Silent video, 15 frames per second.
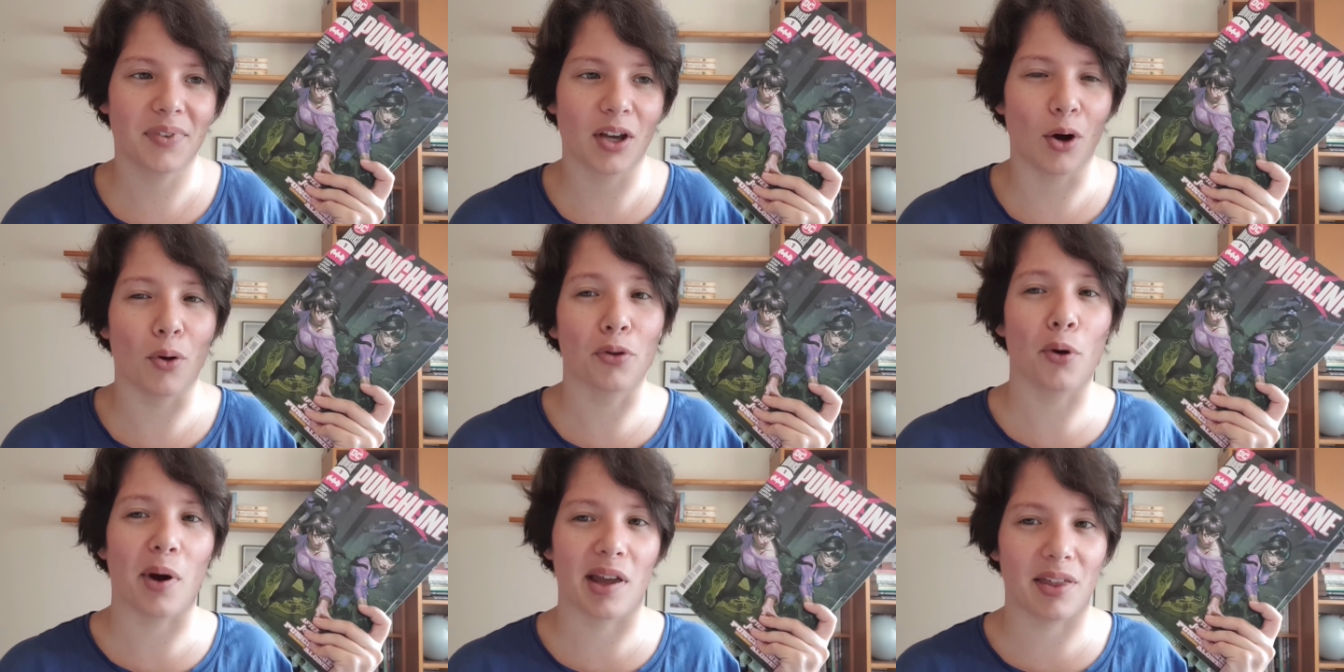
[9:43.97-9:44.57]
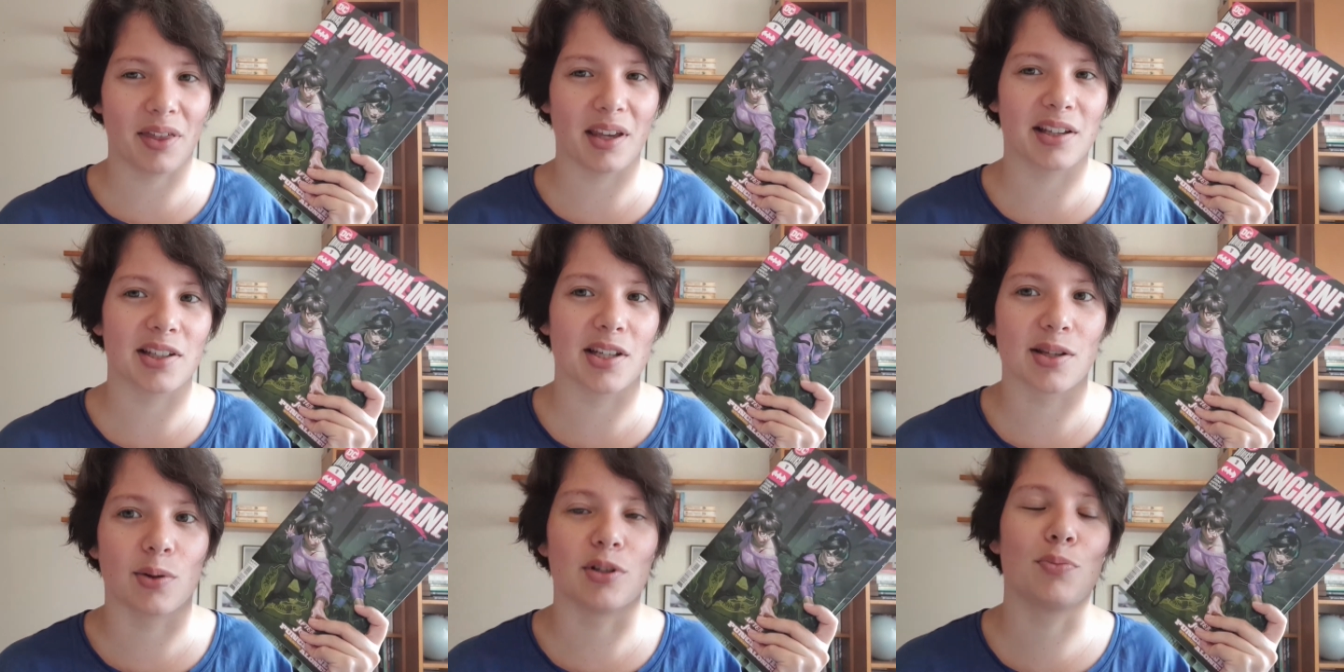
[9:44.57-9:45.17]
Although I think
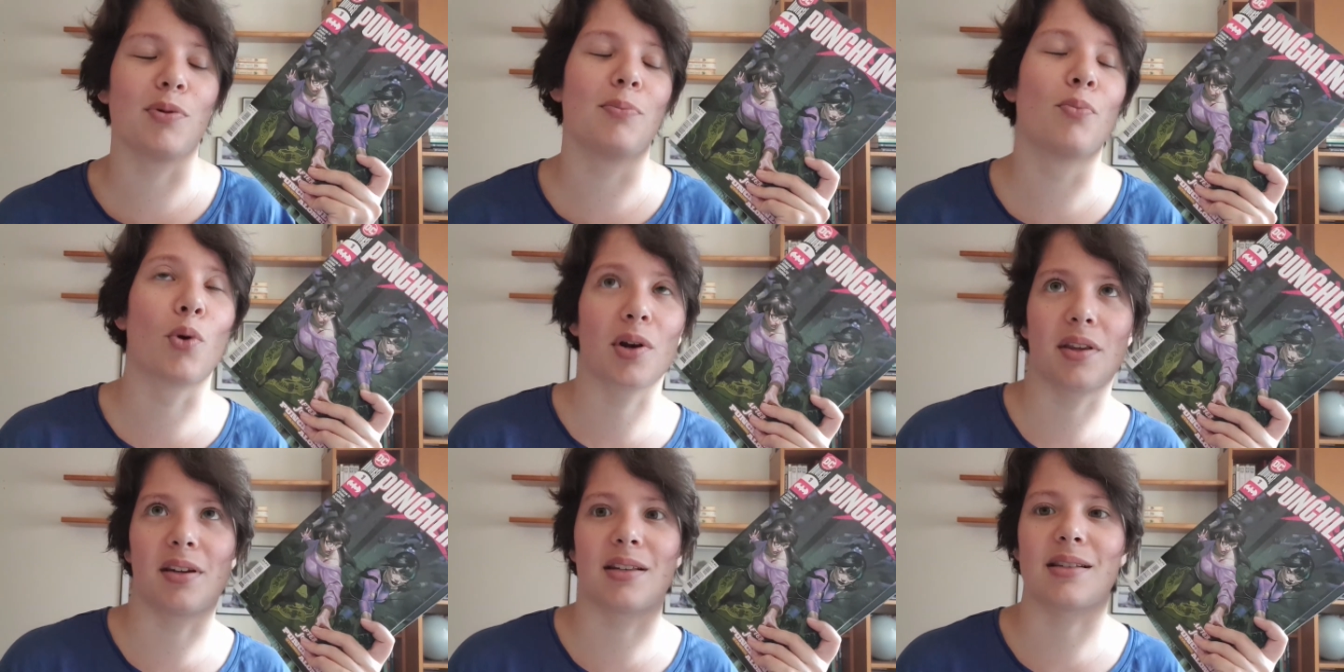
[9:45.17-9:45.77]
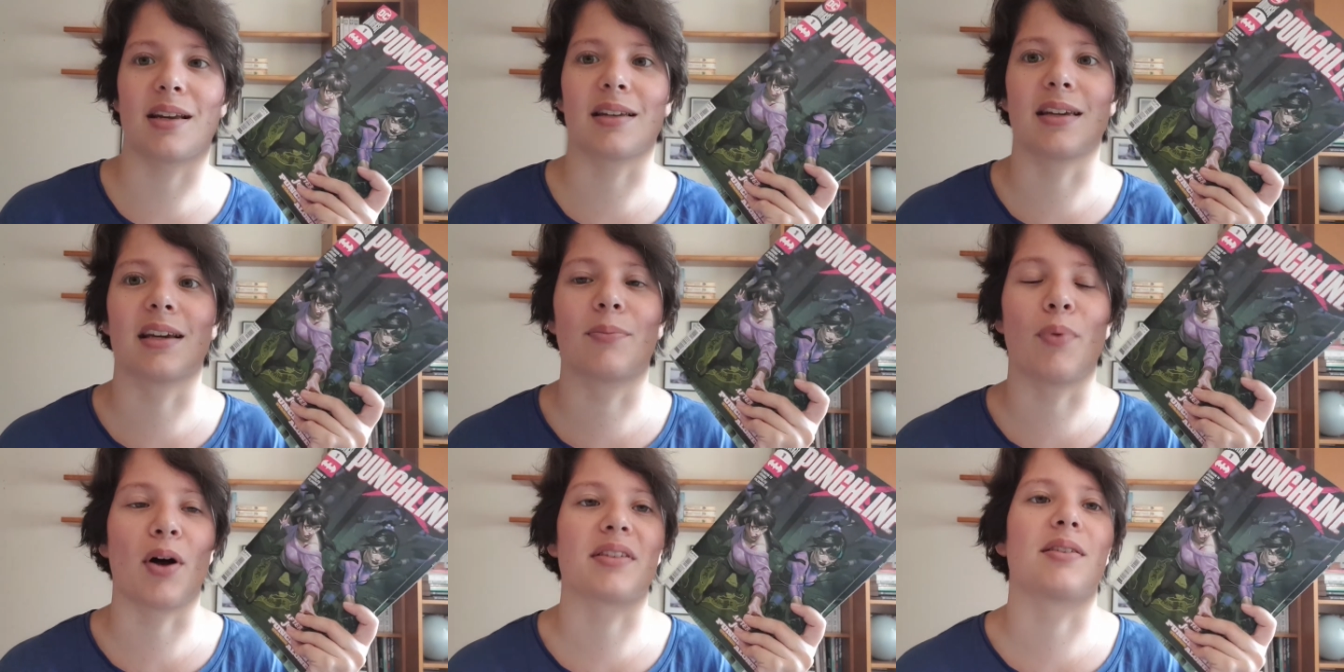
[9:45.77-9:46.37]
she's going to be more than a
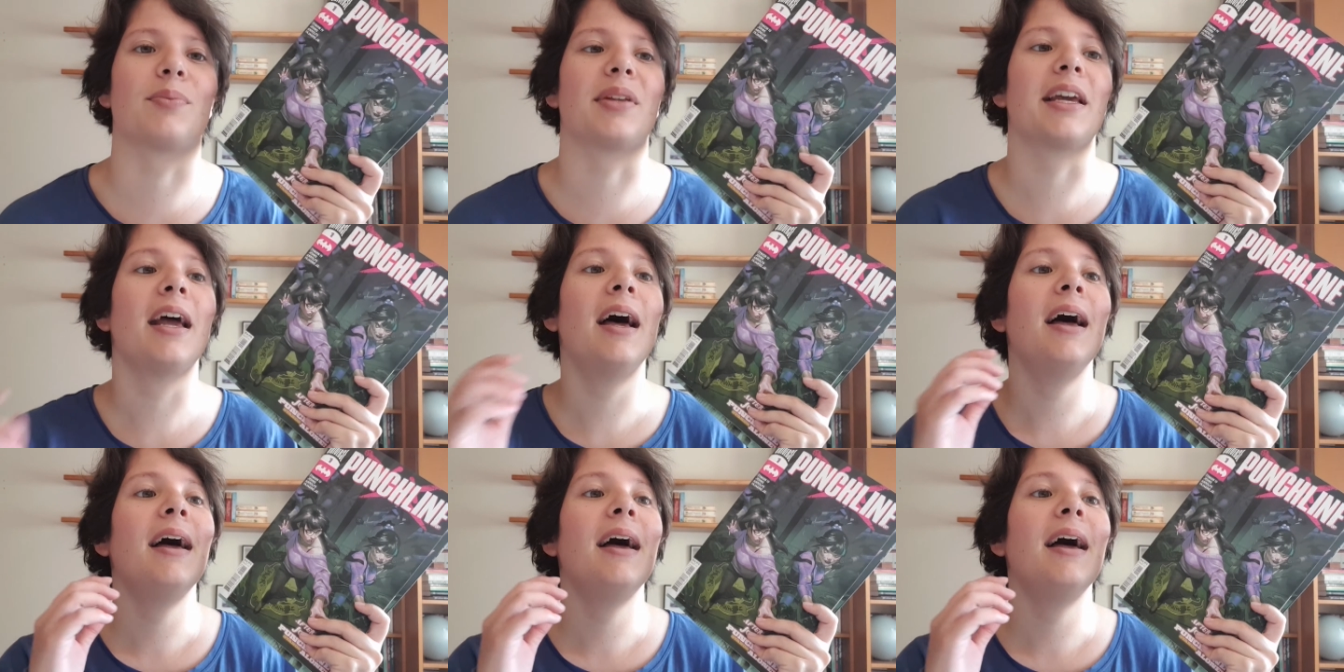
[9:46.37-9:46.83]
sidekick, possibly.